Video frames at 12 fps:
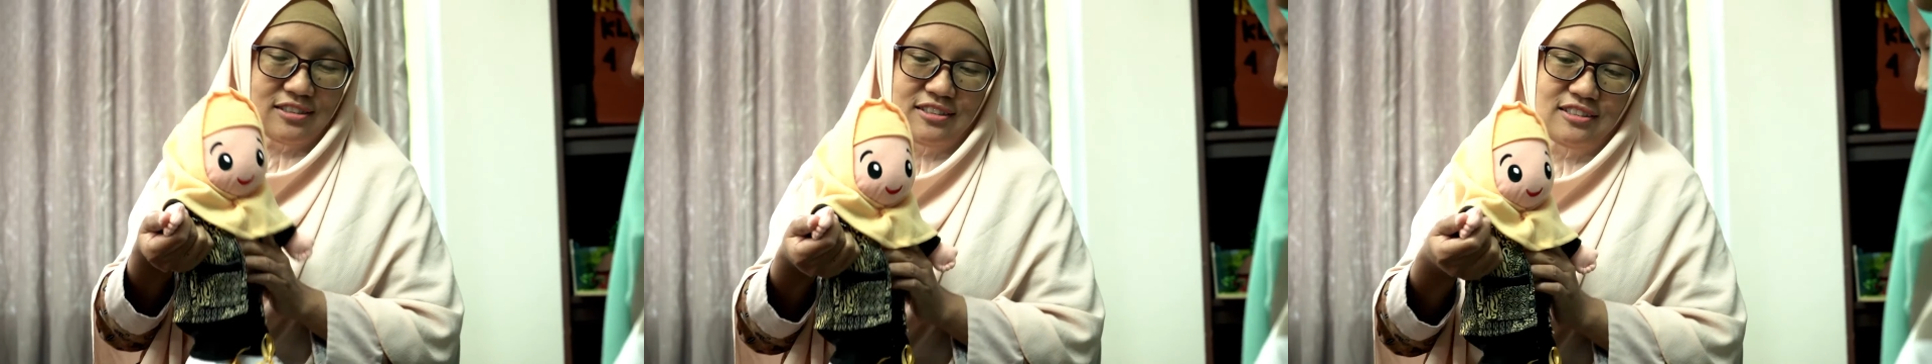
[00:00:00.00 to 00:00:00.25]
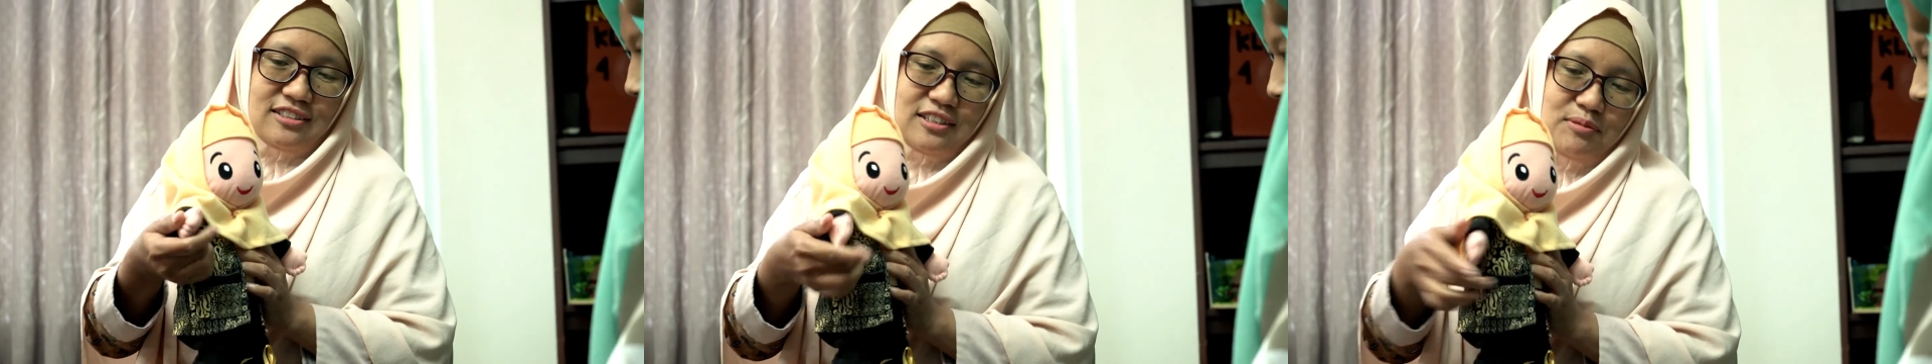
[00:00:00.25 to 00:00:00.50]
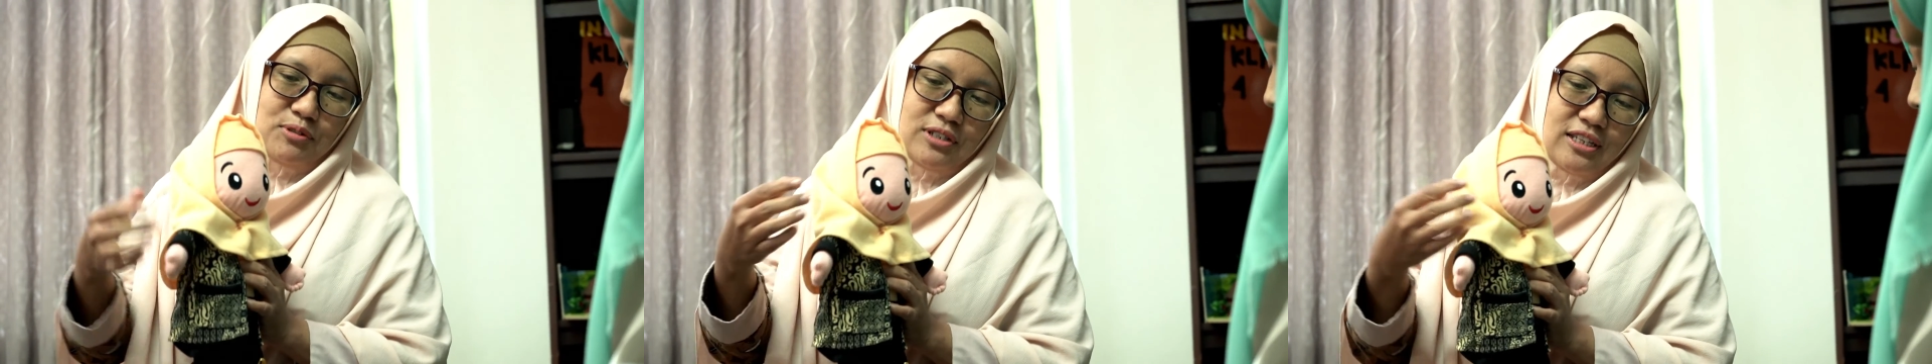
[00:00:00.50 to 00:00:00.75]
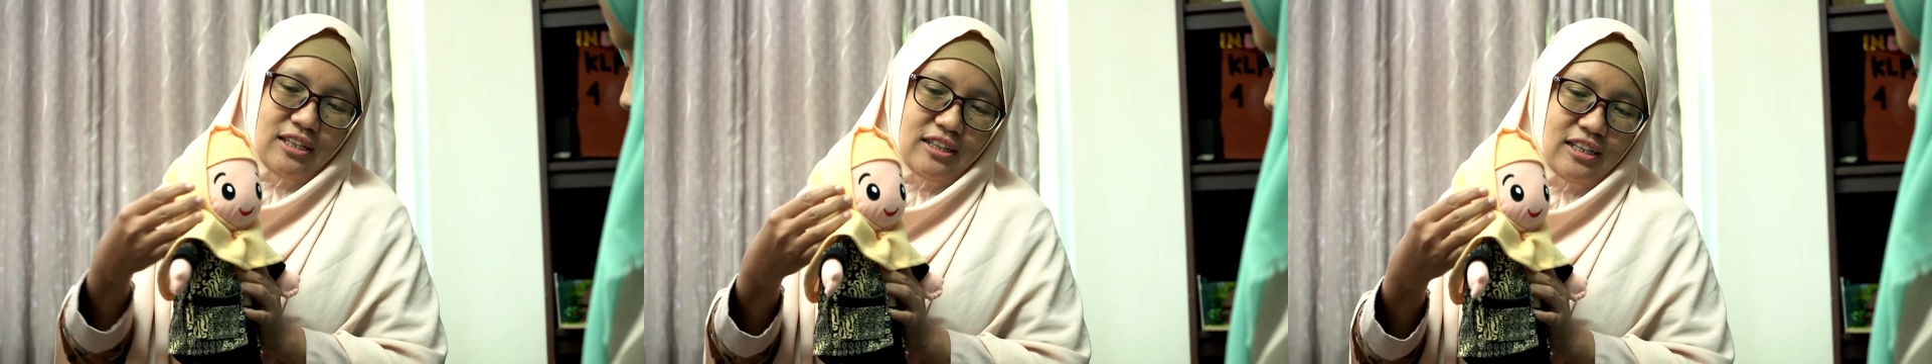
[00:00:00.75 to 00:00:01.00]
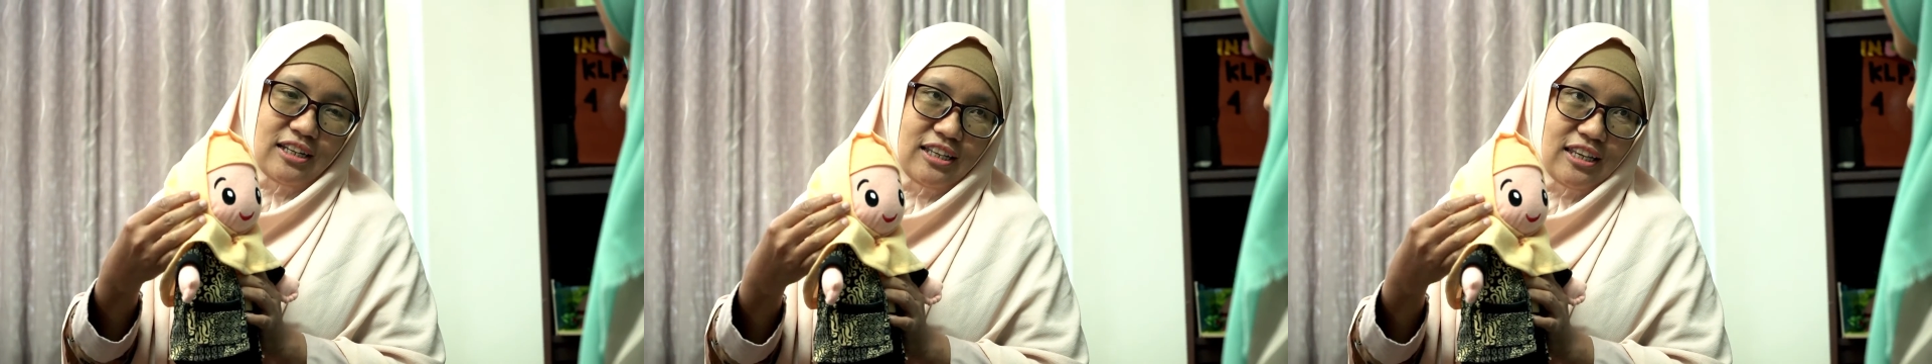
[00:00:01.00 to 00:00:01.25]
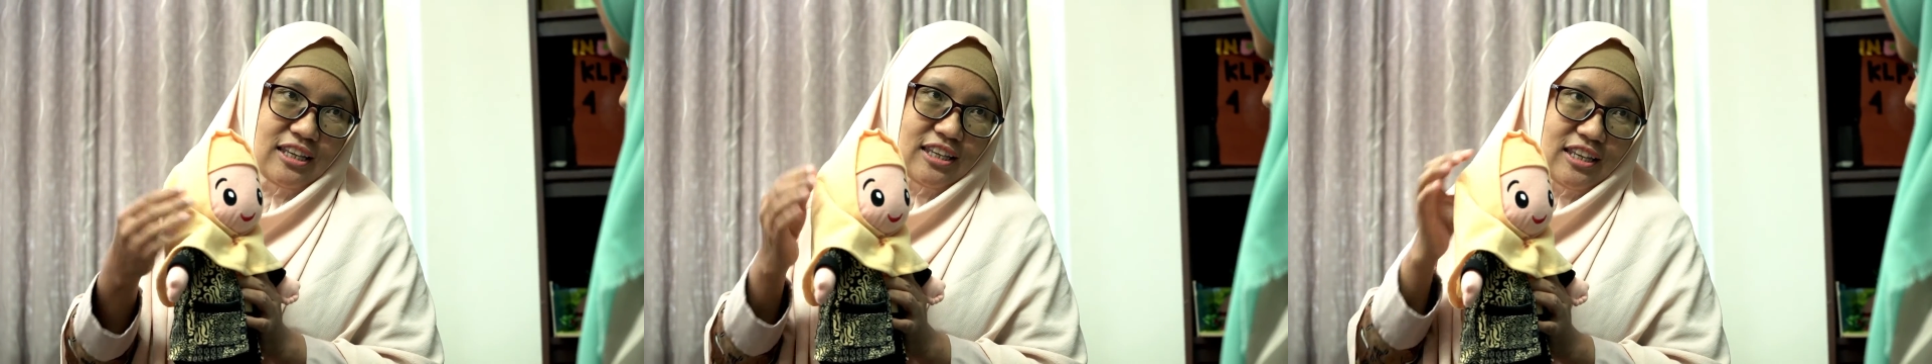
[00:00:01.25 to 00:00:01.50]
Proposing
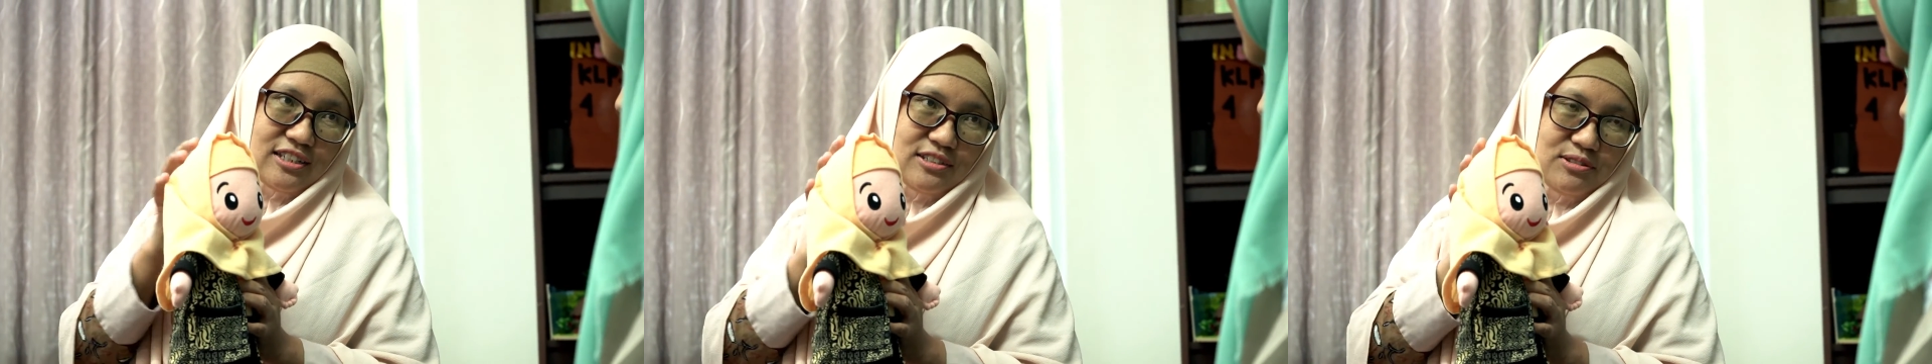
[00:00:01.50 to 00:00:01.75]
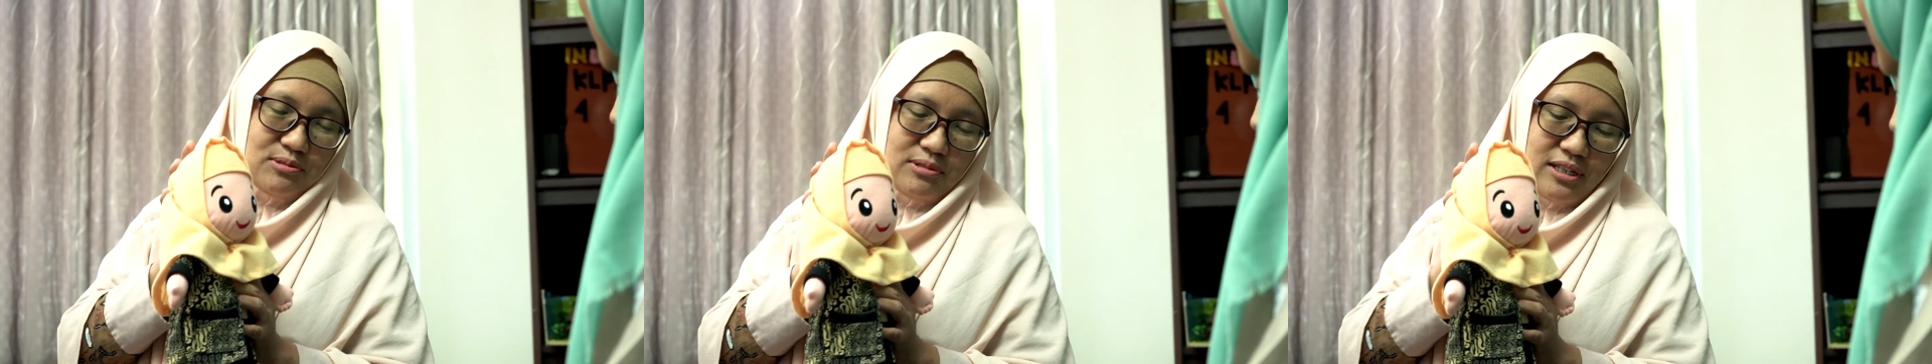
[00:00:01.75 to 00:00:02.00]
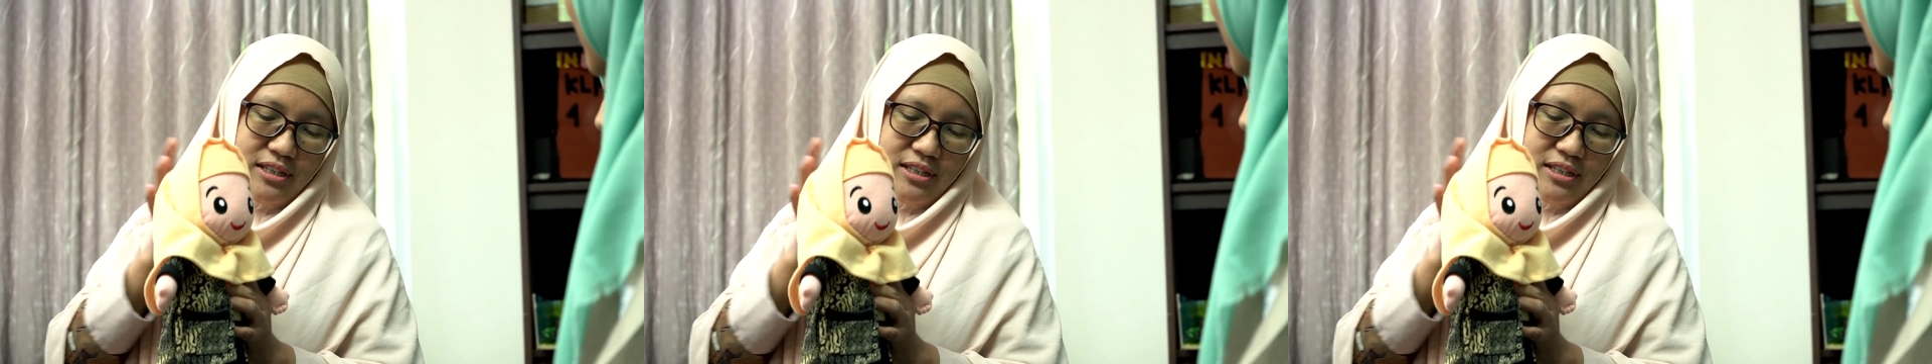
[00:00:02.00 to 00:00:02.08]
SEENCHUN as